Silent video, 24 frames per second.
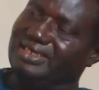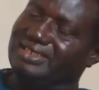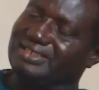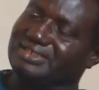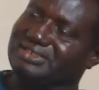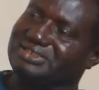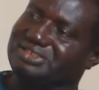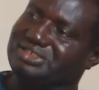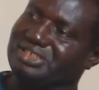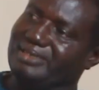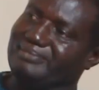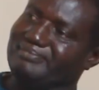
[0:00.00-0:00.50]

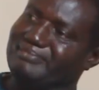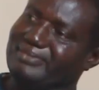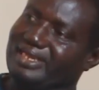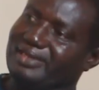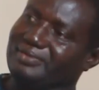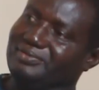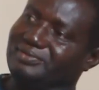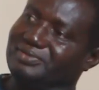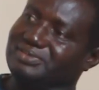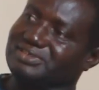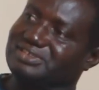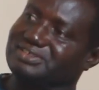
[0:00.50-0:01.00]
Ben
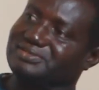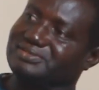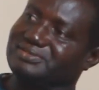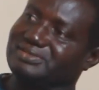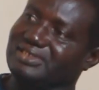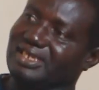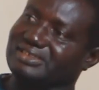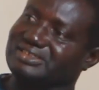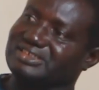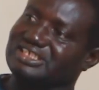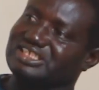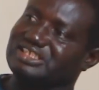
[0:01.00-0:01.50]
Jammeh
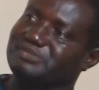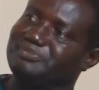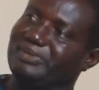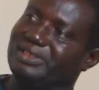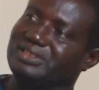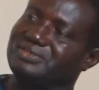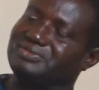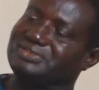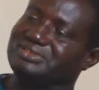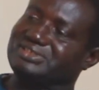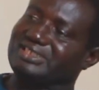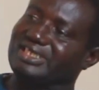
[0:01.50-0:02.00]
was as
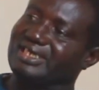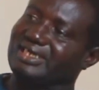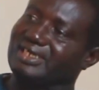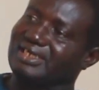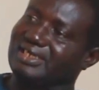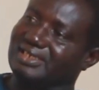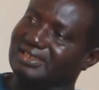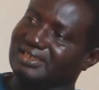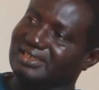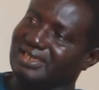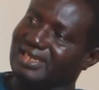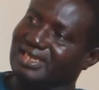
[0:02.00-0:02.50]
Inspector
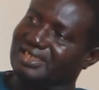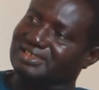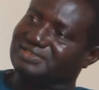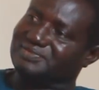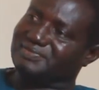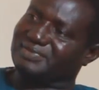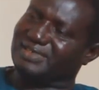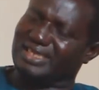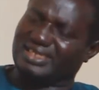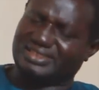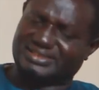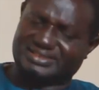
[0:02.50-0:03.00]
General
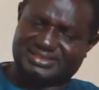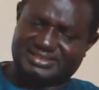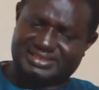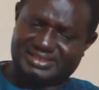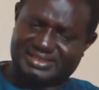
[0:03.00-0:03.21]
as well as.